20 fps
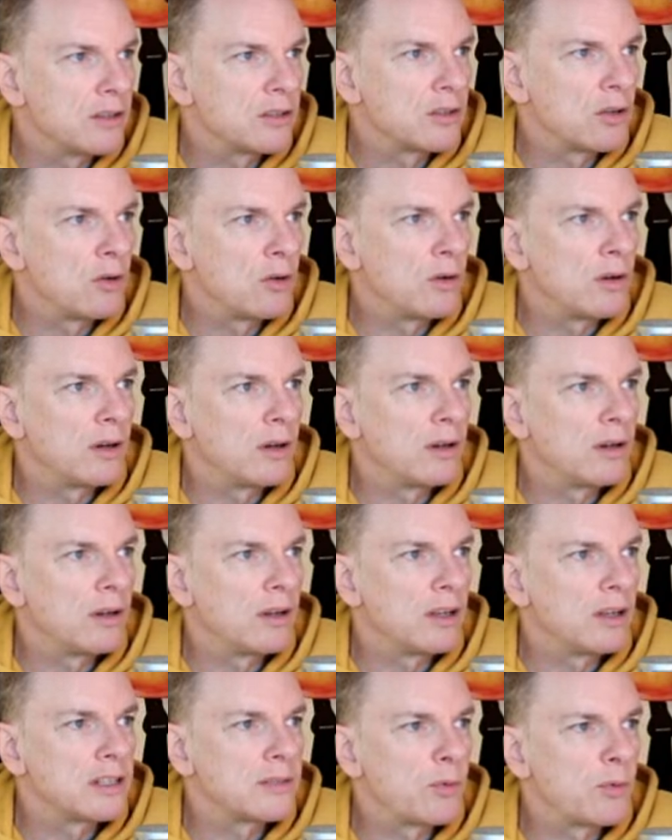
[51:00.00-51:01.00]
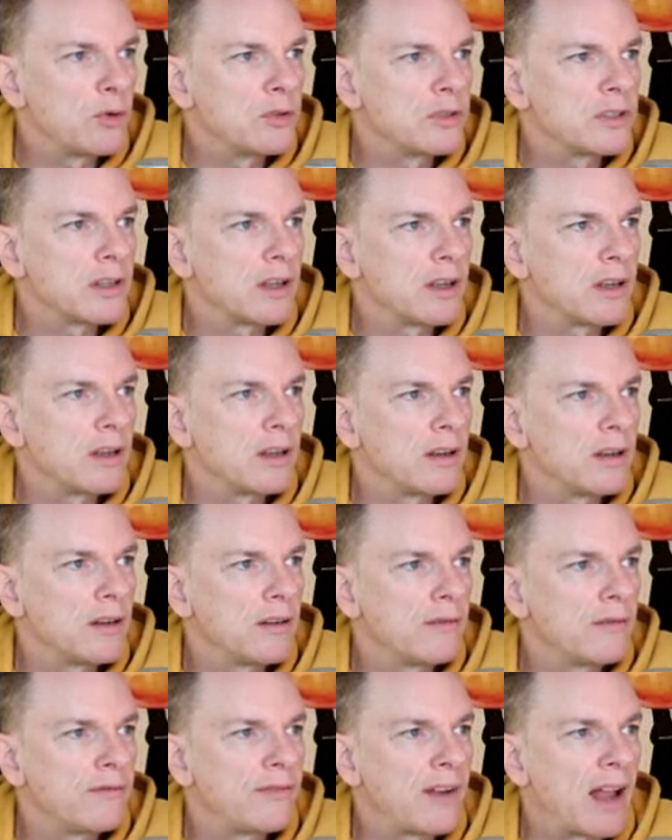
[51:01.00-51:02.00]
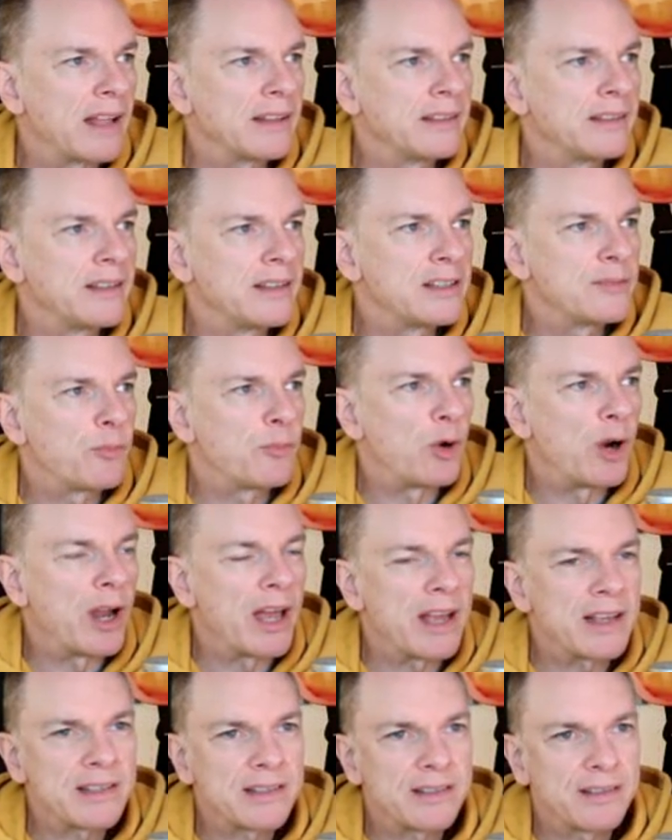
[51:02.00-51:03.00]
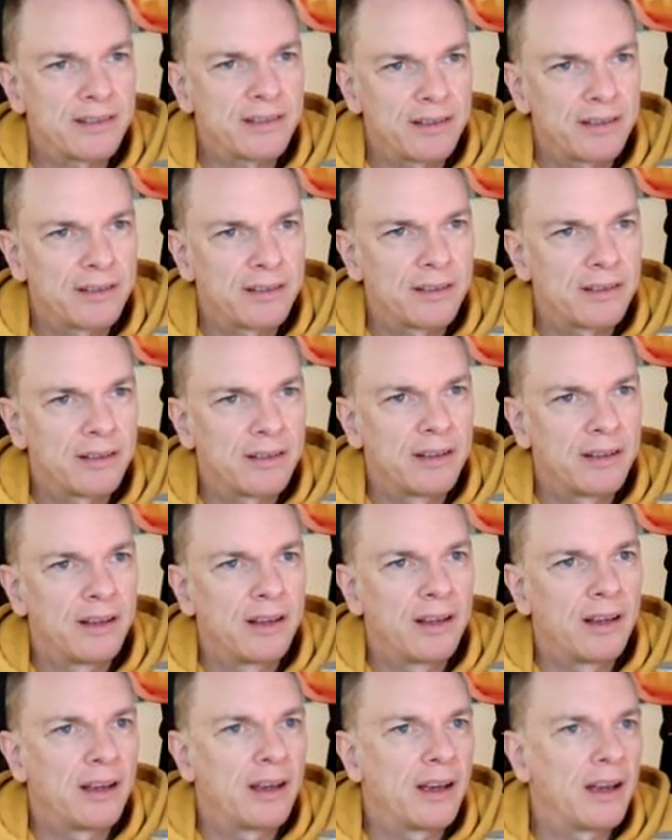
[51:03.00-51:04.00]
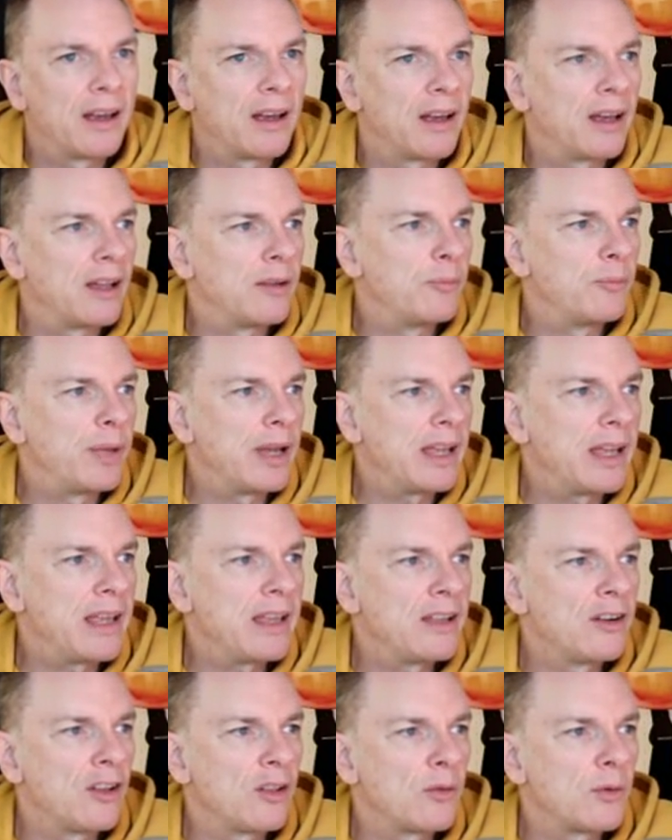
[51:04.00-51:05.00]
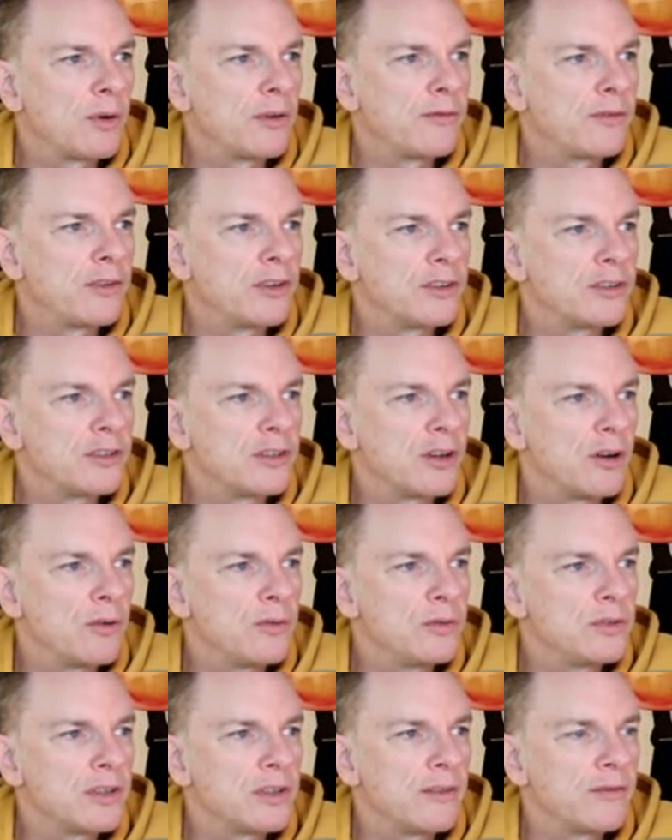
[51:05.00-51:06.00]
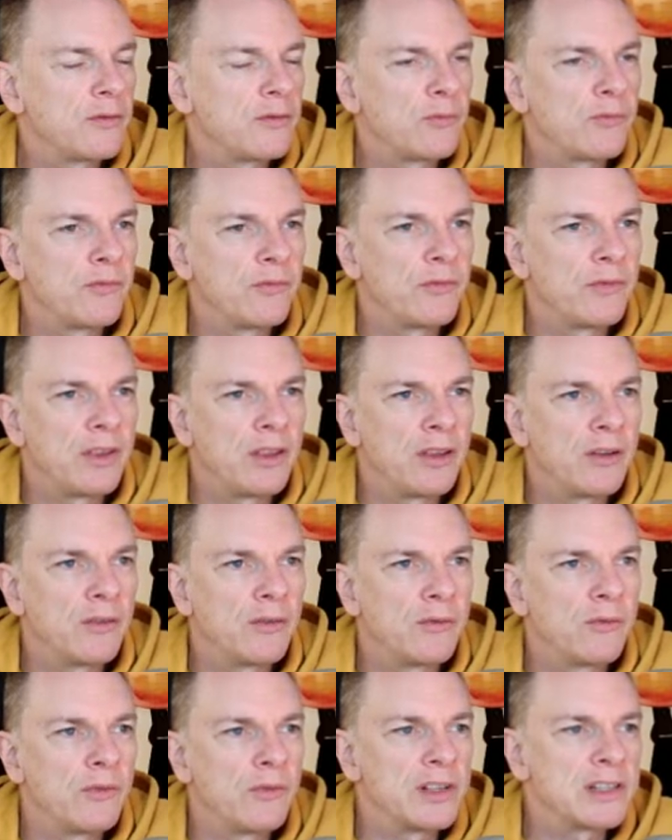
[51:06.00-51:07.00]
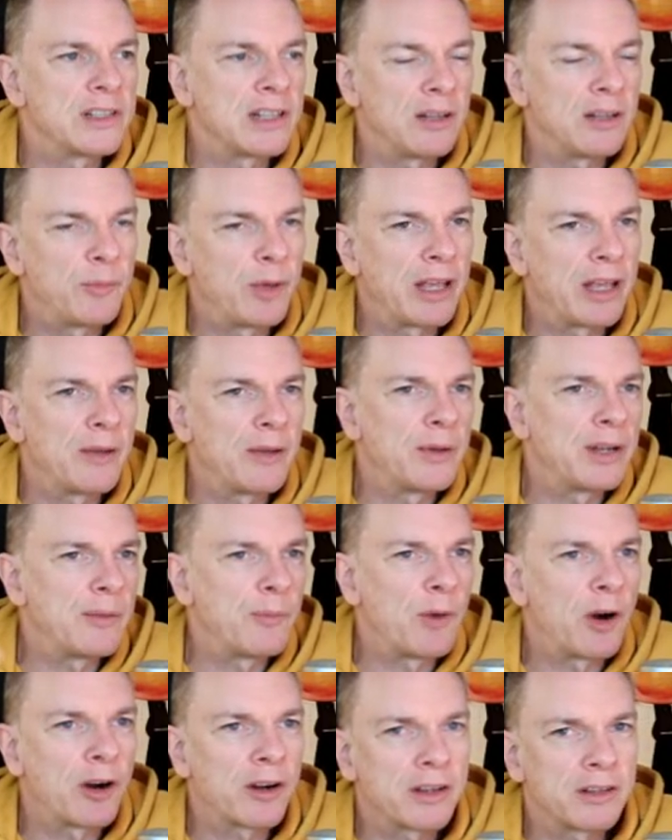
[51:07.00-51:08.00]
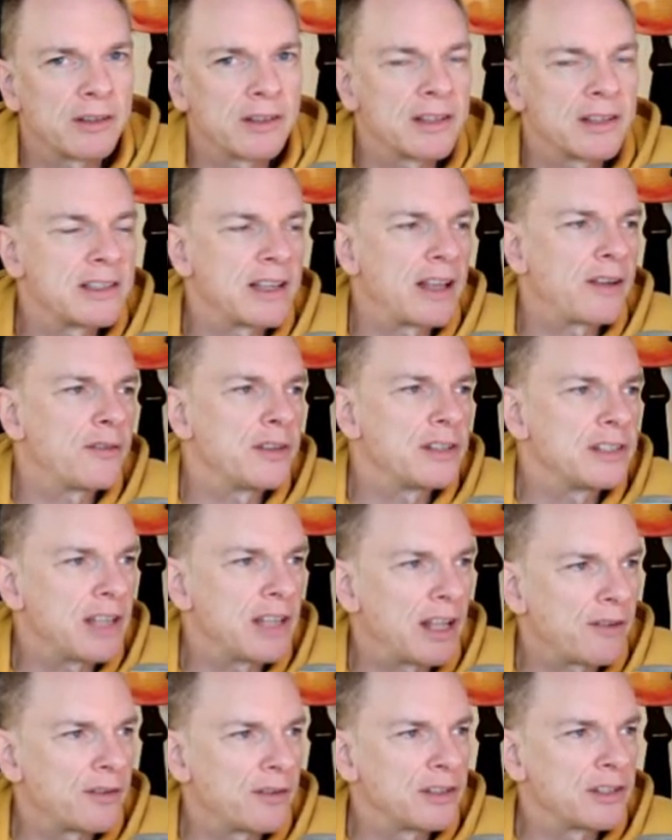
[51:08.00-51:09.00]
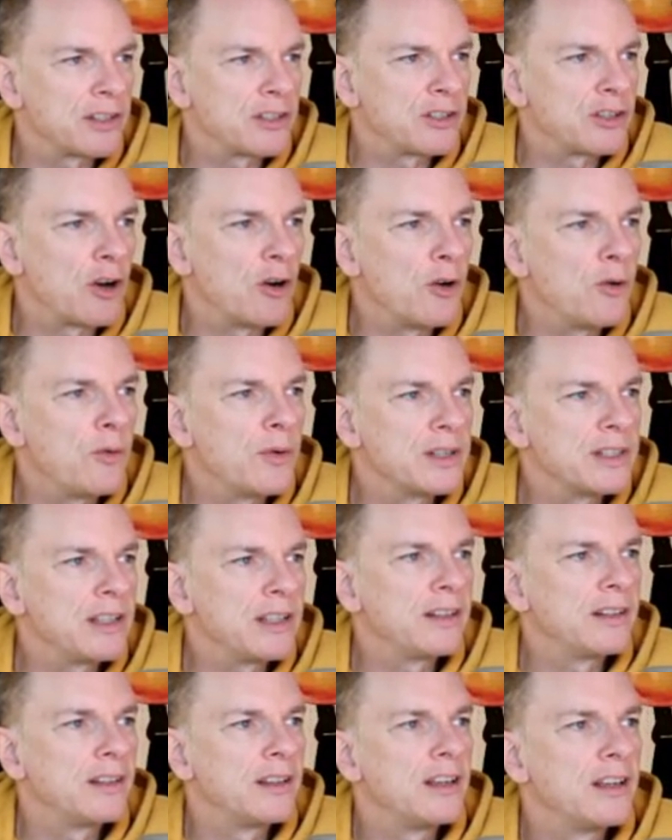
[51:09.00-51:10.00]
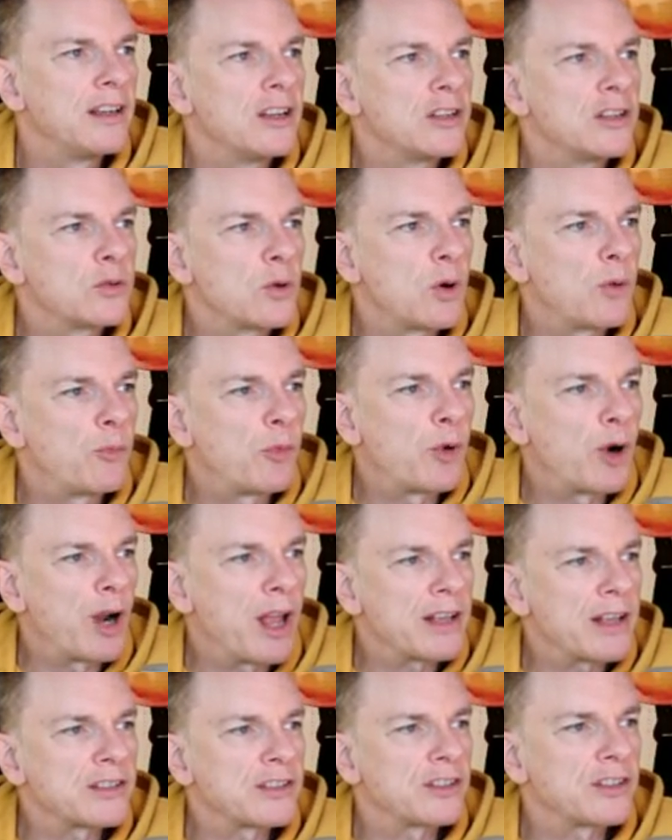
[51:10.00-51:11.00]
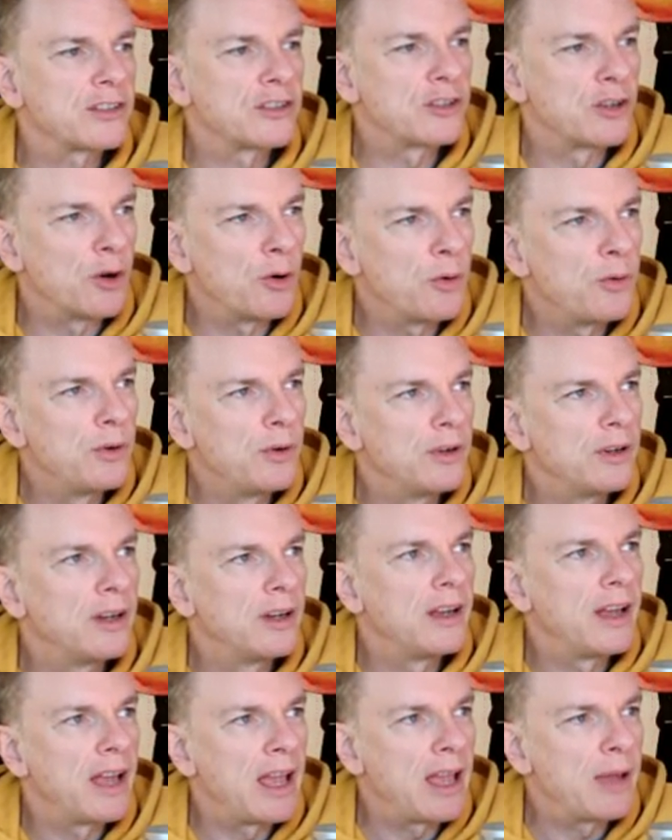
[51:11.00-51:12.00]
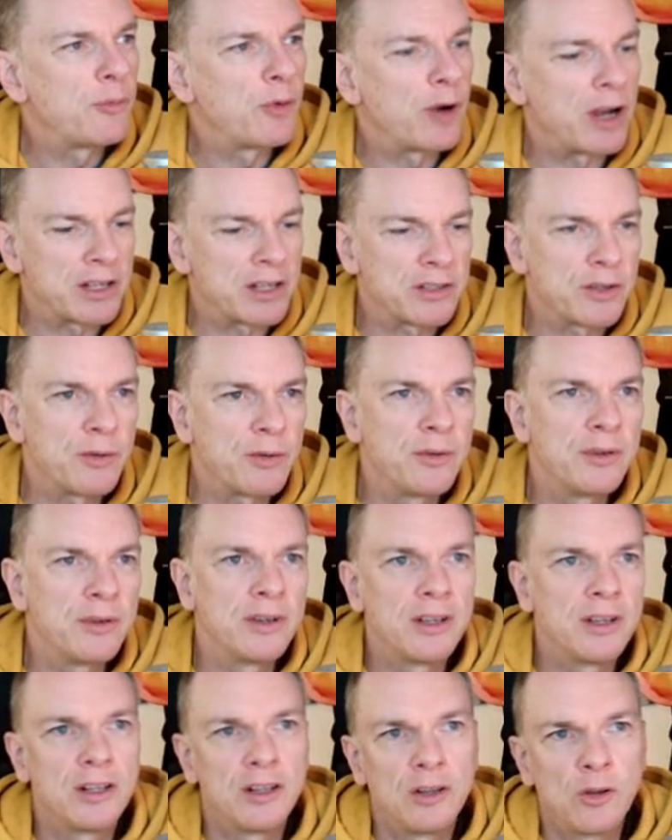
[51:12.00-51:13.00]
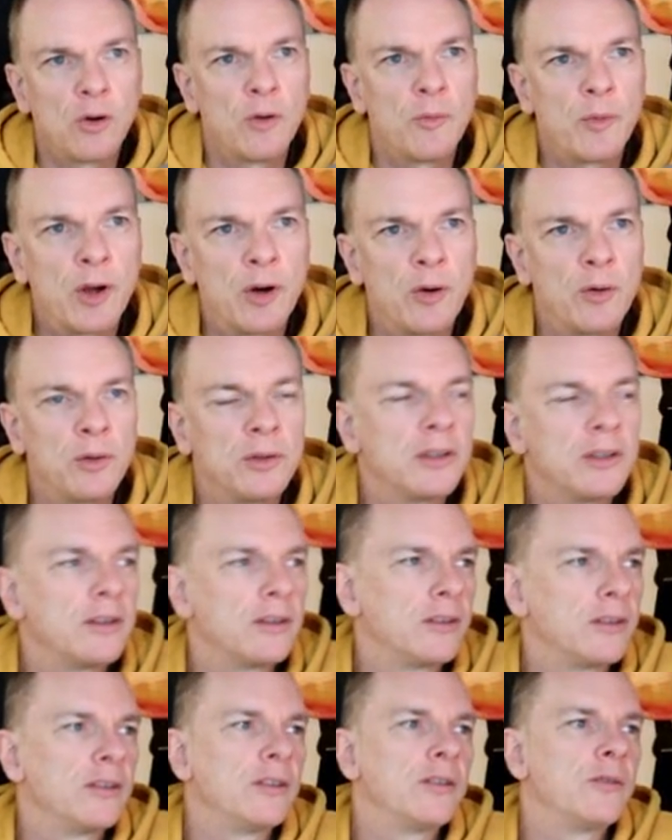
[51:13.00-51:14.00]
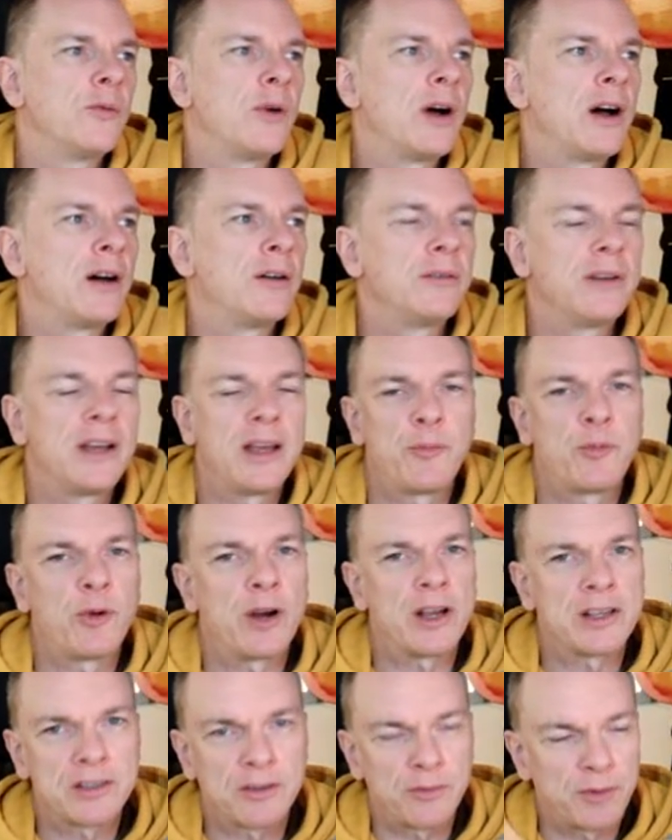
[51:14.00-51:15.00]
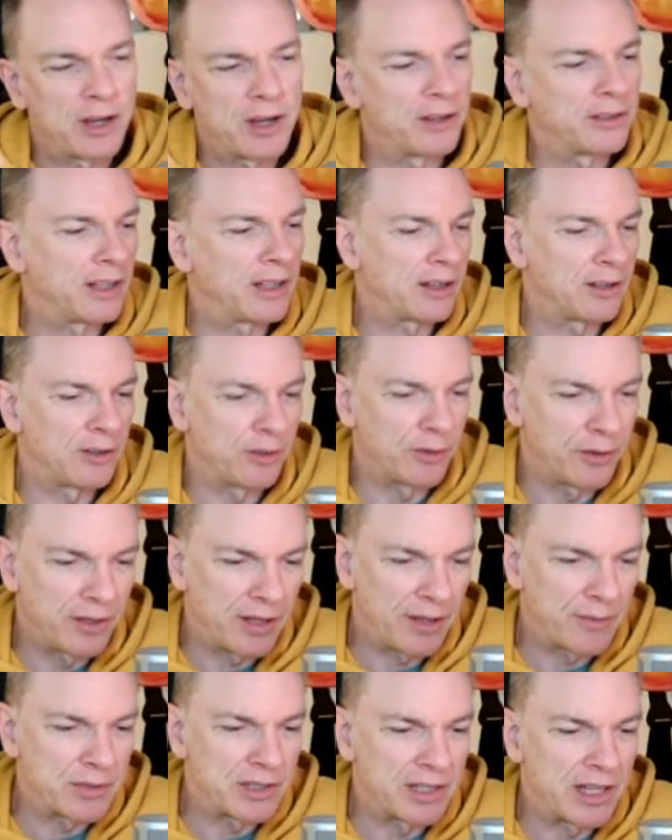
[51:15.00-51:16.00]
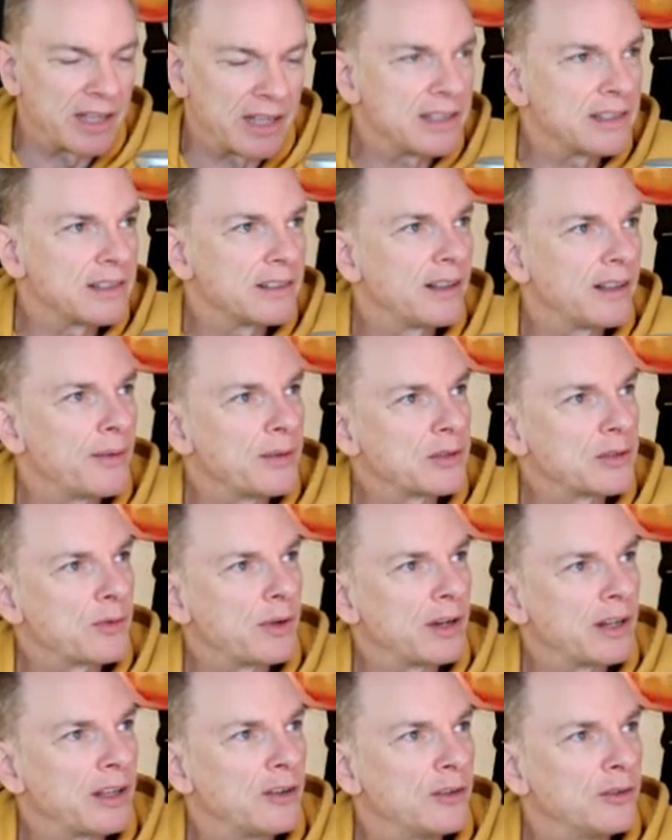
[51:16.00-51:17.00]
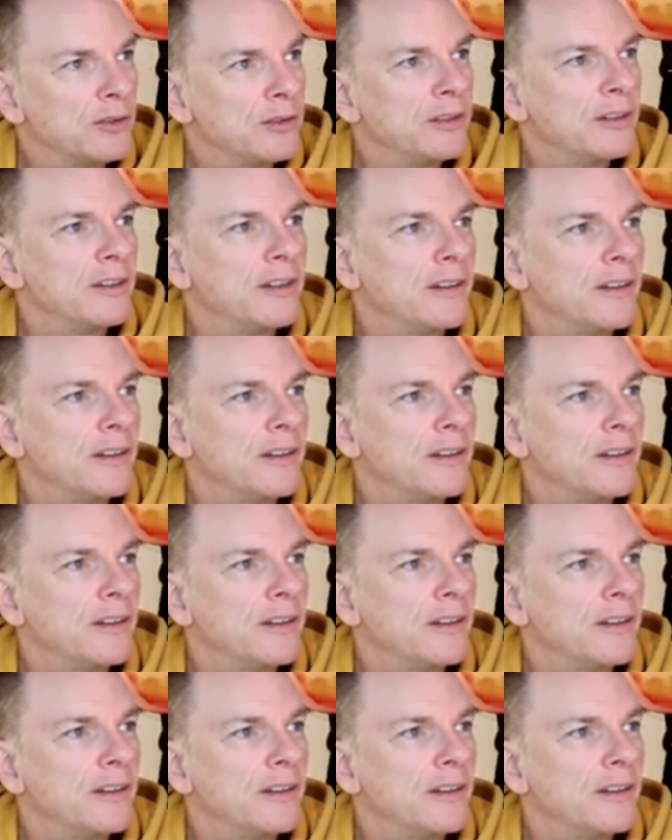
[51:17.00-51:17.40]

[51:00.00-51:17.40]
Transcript: So I suppose flattened is pressed, and piggy another word for your toes. If you know this little piggy went to market, etc., etc., is a toe, isn't it? So a pressed toe. Hey presto, lo and behold. Wow. Hey presto, we got that clue. That was nice. That was quite cool.